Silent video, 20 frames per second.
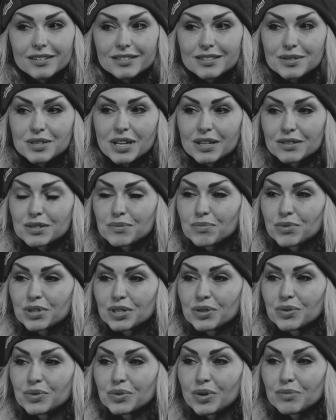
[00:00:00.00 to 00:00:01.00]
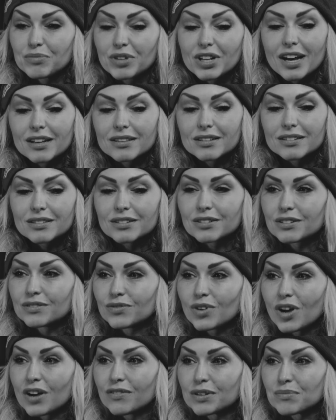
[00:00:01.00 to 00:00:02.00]
It sounds pretty cool. I'm glad that they're
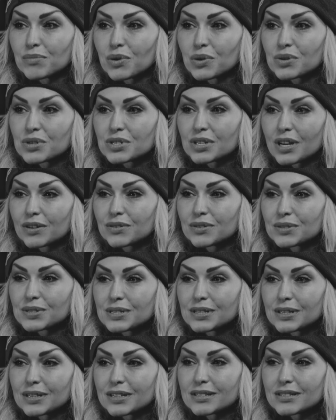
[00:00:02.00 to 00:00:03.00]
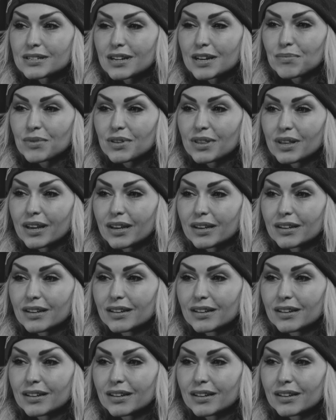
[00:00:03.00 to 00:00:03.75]
involving motorcycles in this type of thing.